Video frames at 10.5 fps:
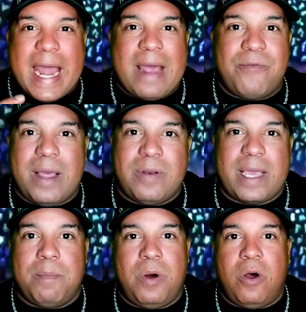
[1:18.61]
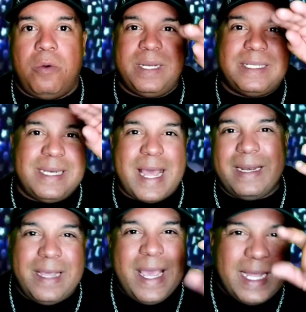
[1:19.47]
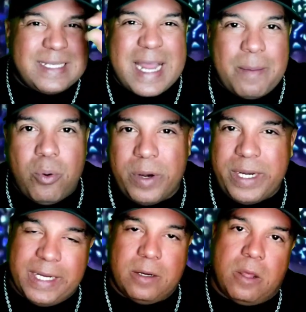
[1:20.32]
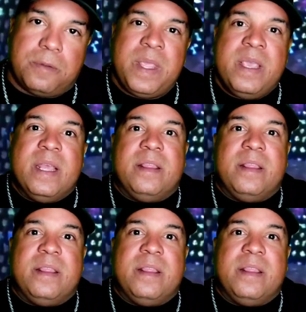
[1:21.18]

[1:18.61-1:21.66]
Not round like a ball, but it's not, it's not pointy and long.